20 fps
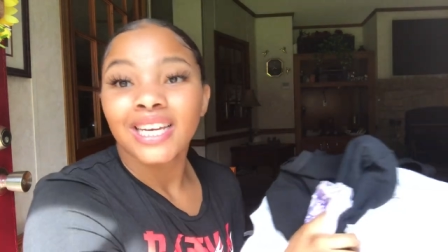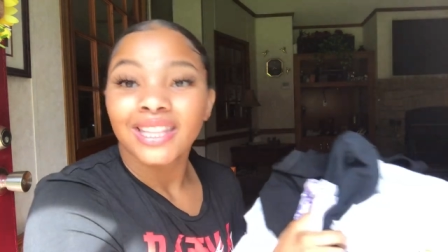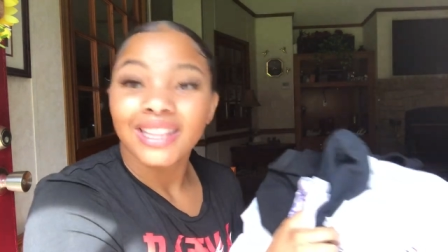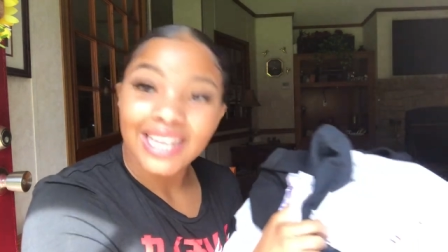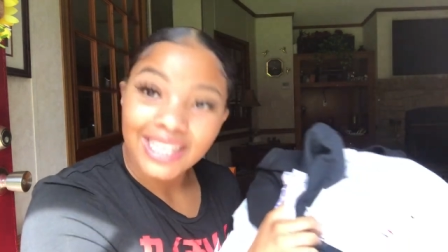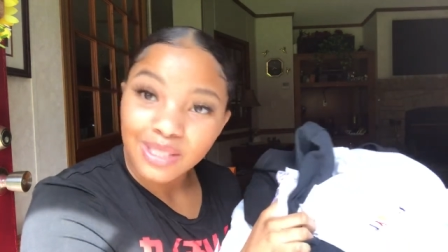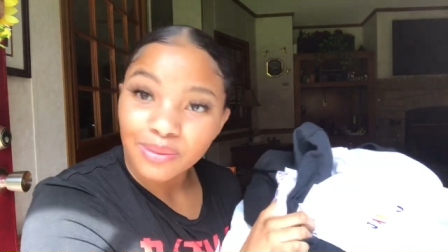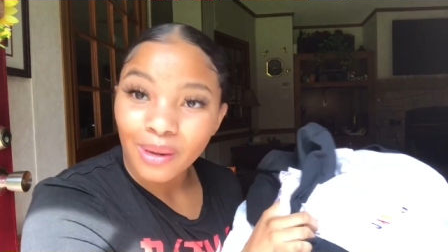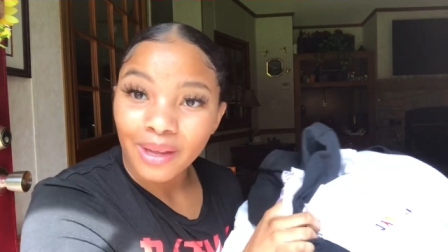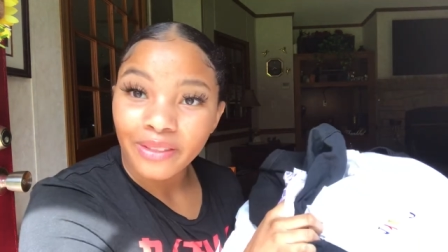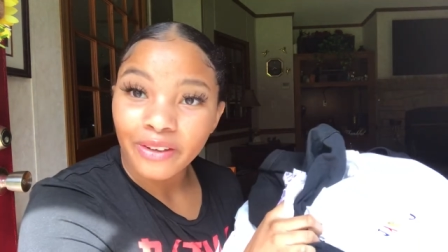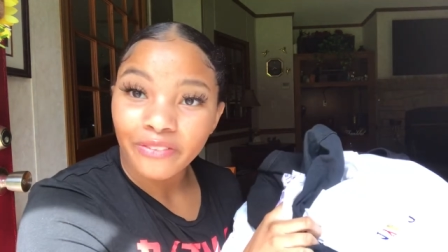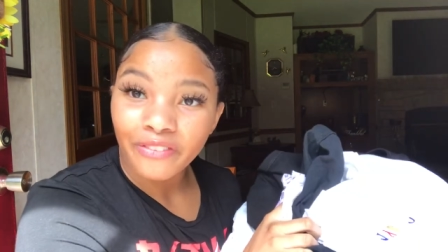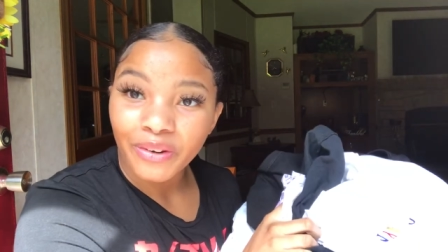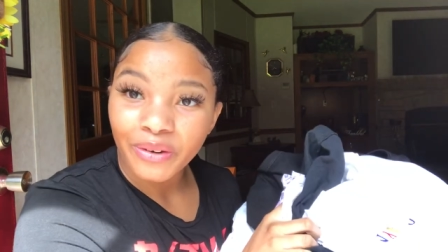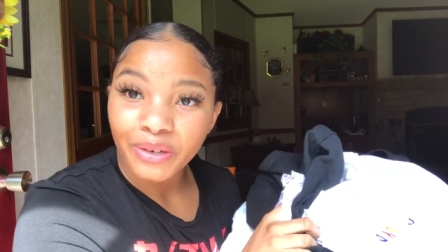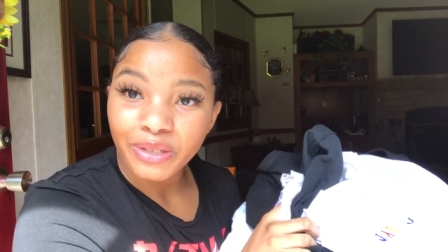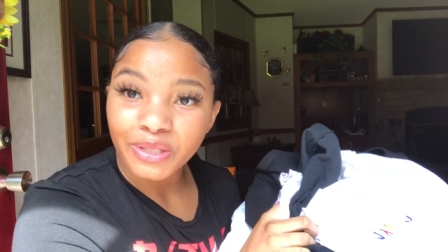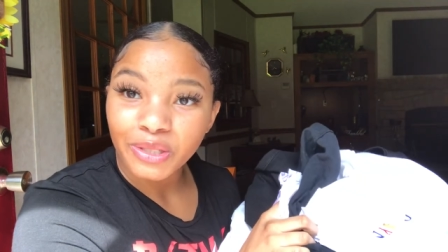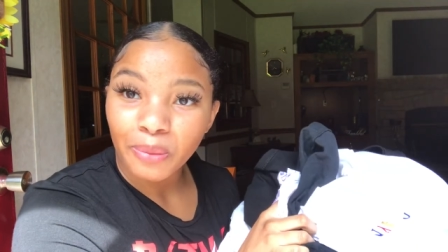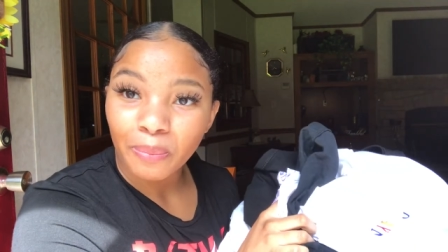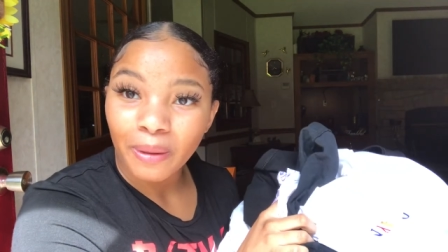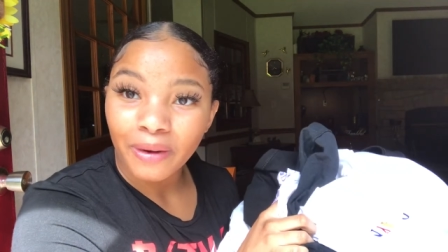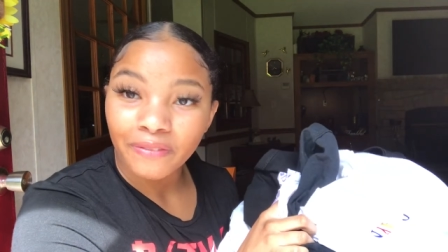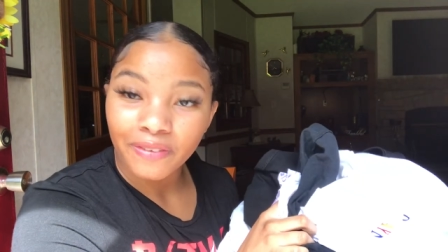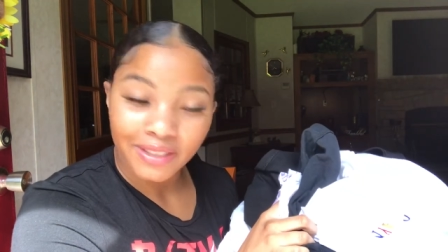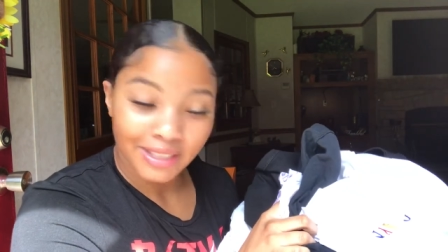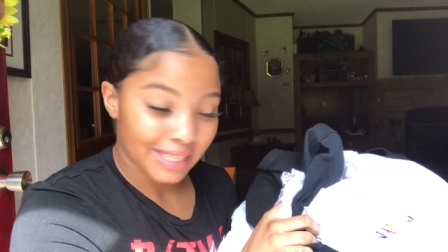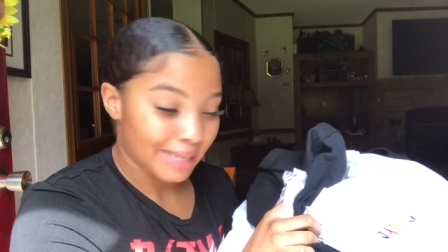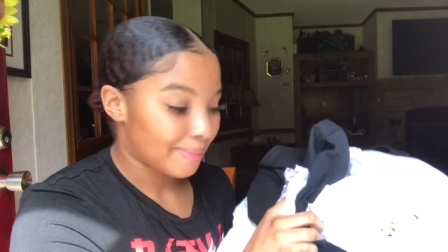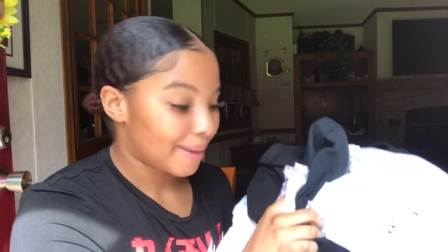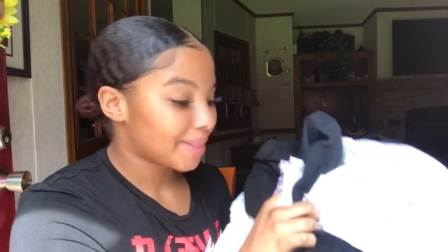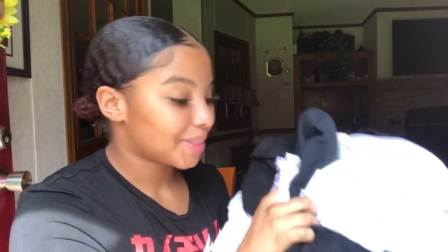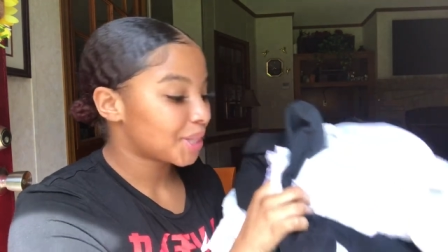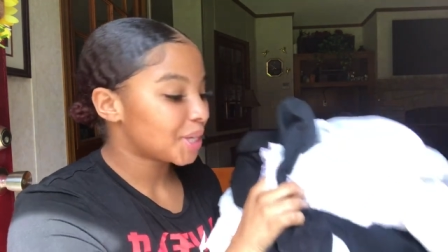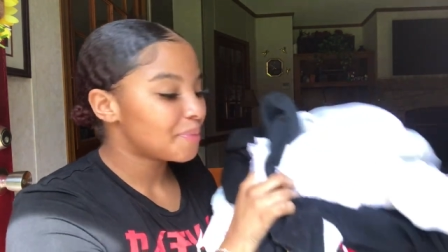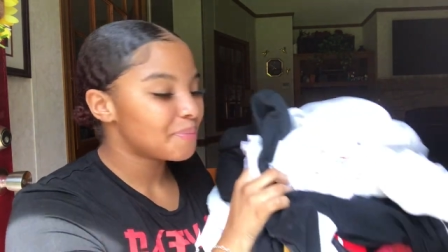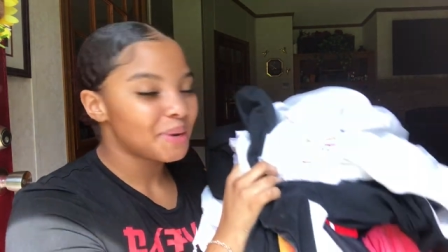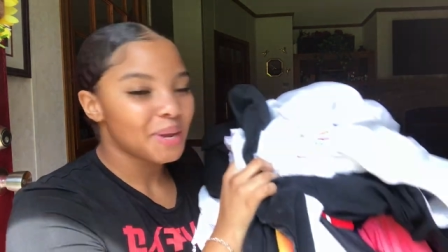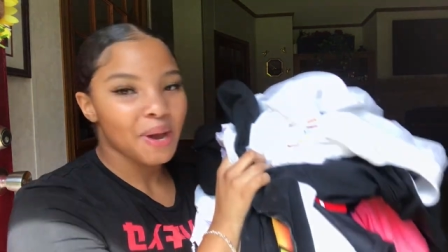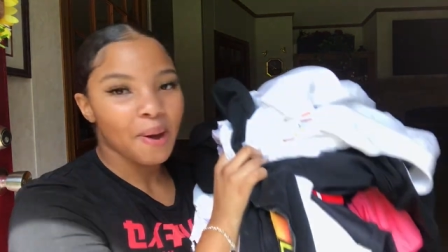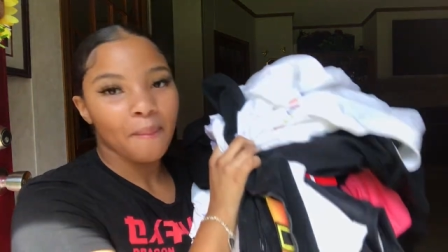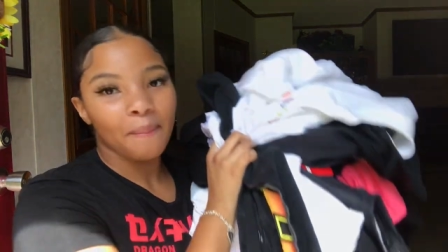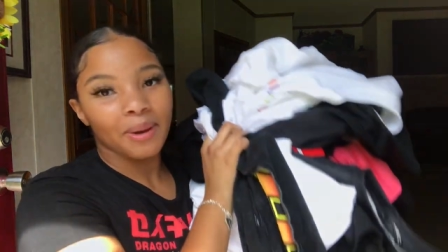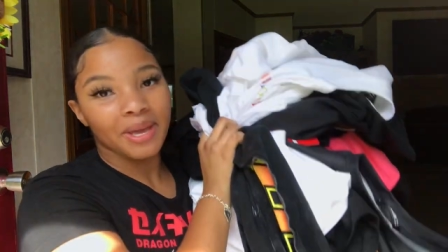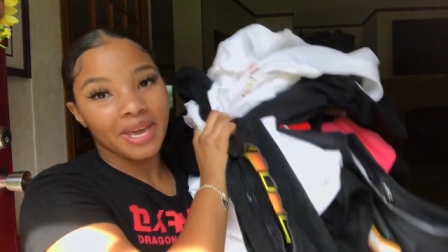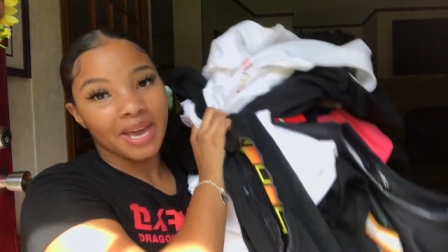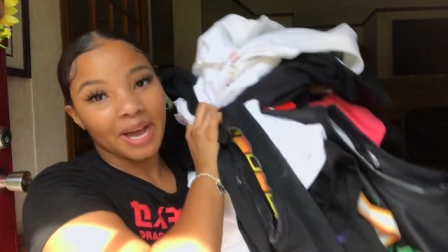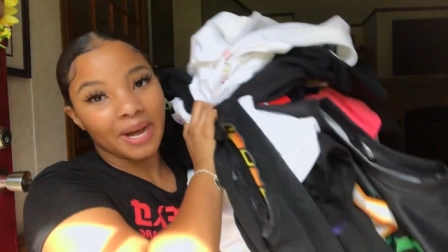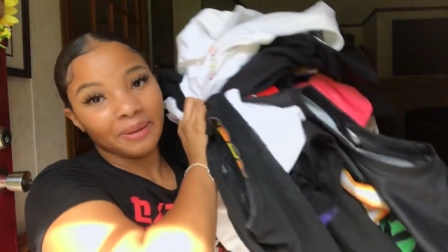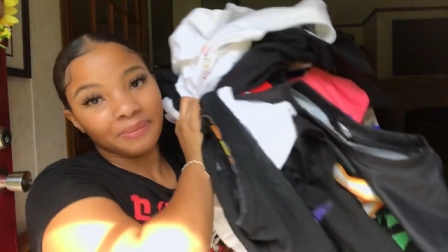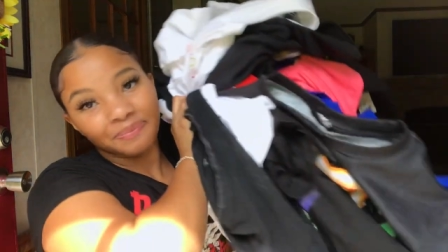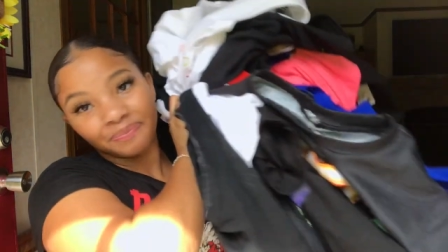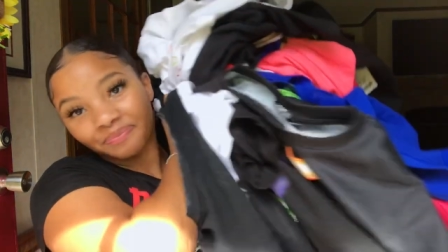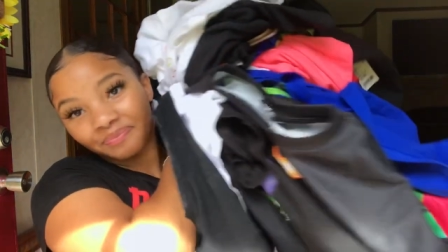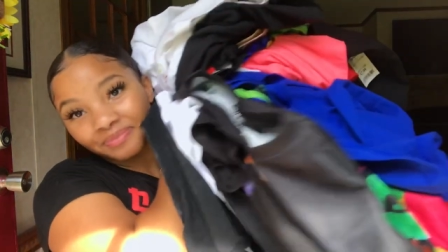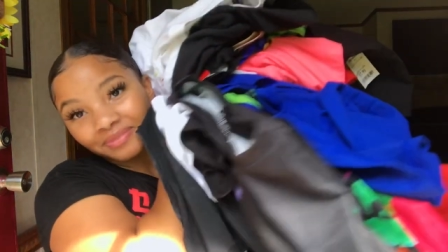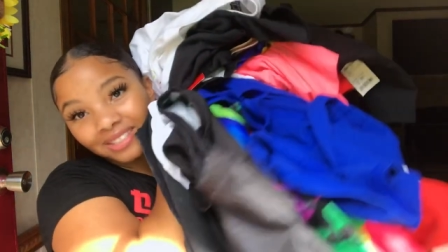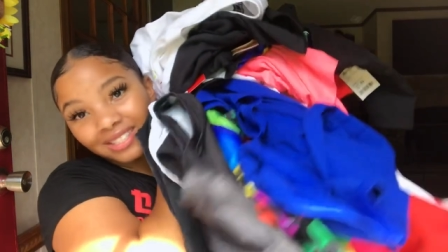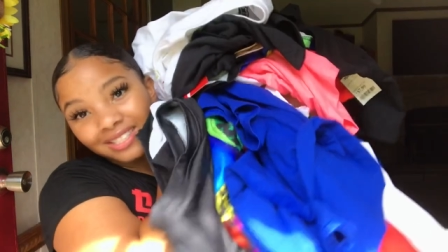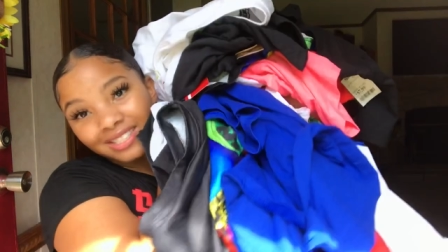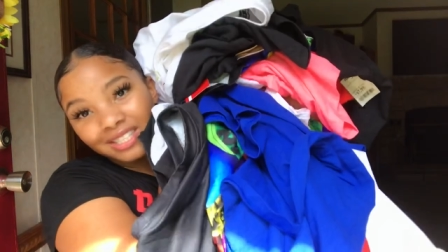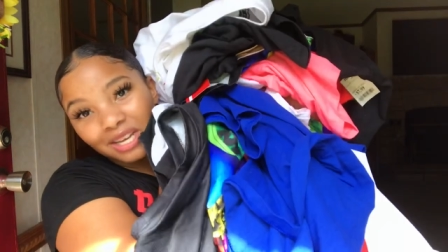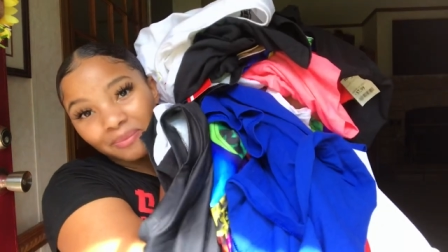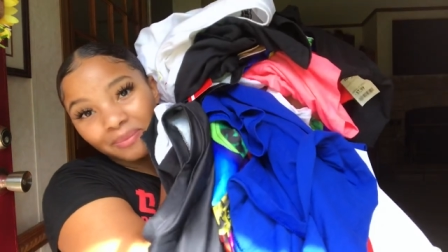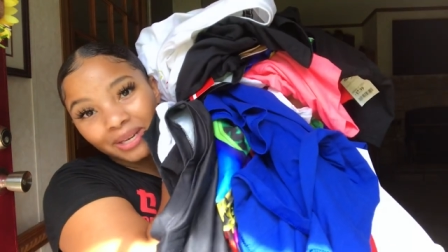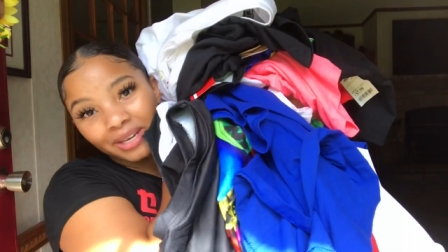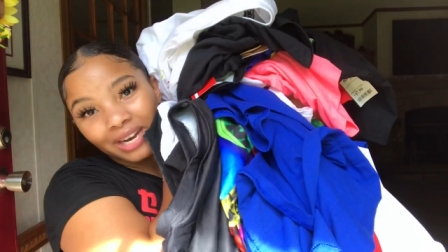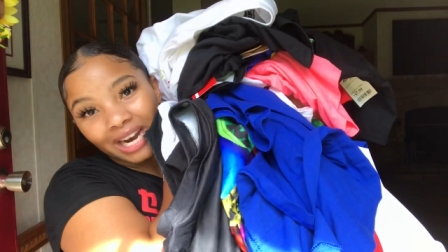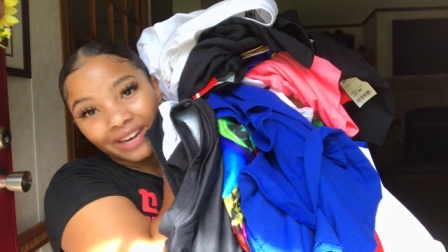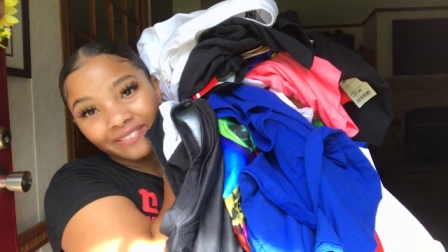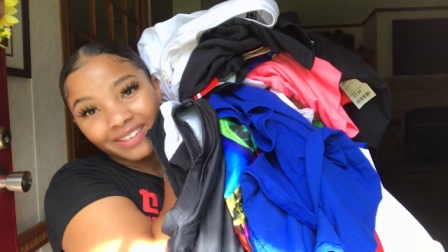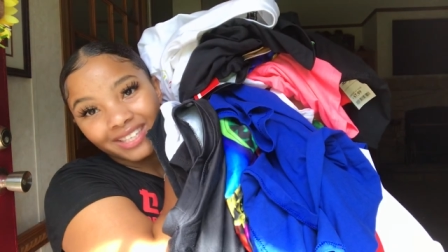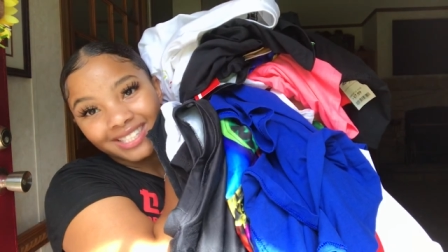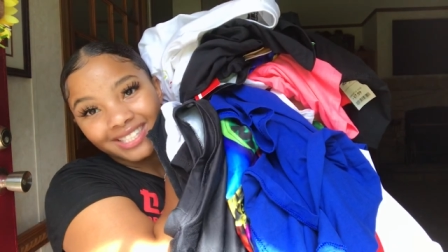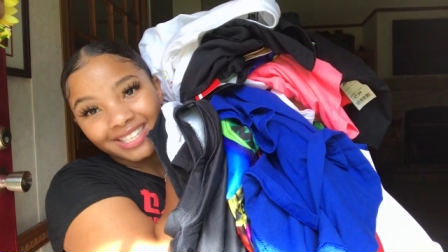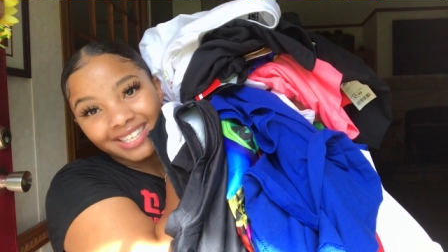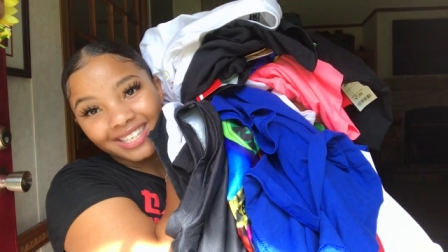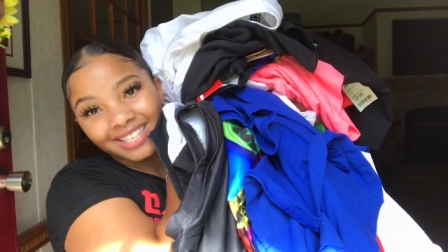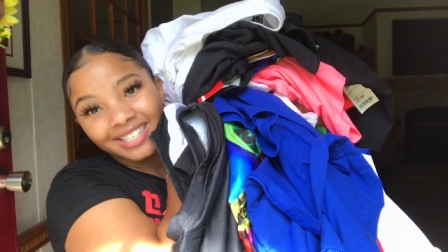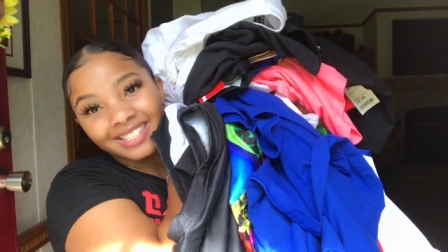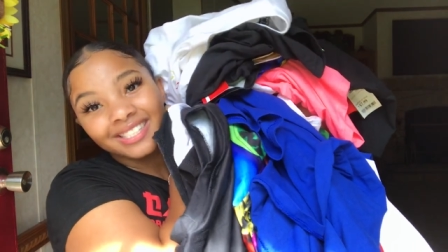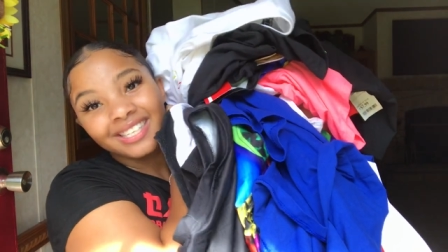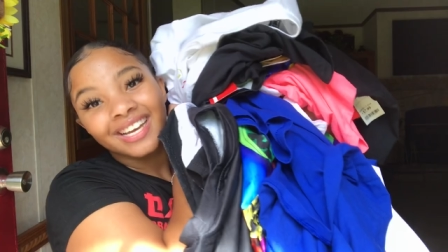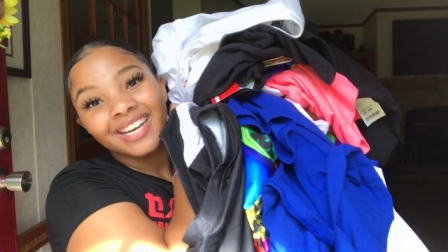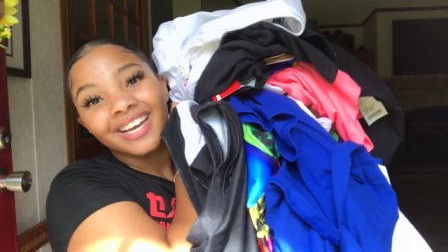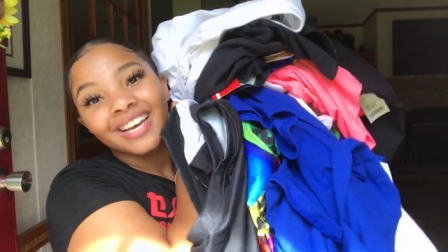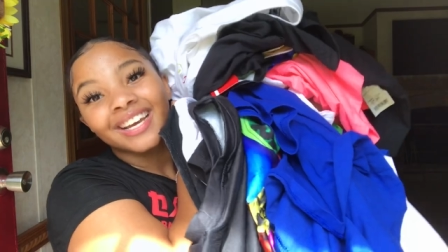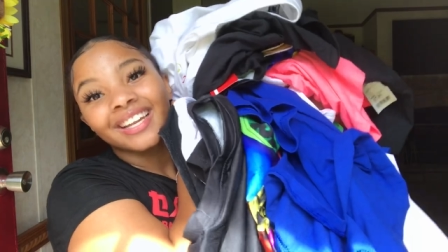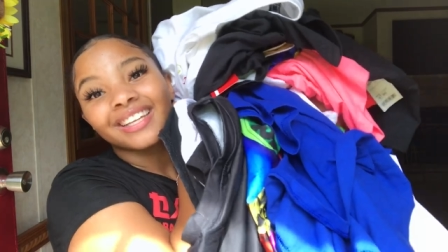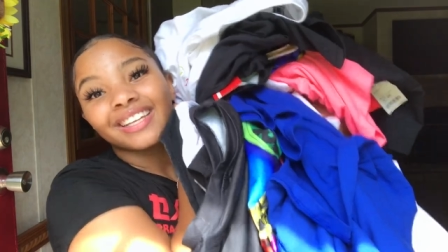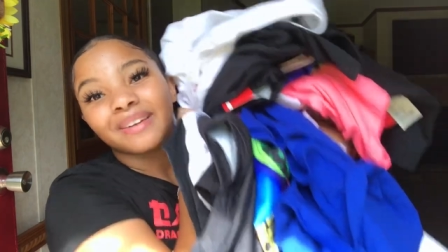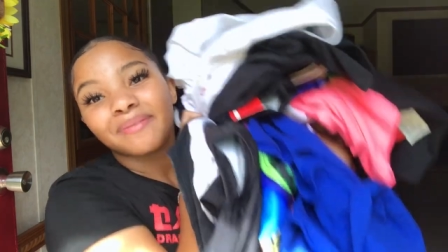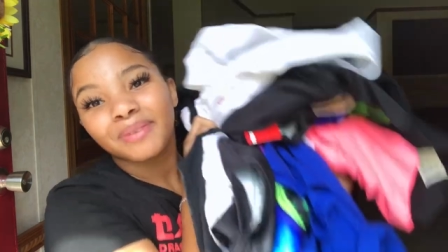That's why they're folded so perfectly in my thumbnail. But yeah, so many graphic tees let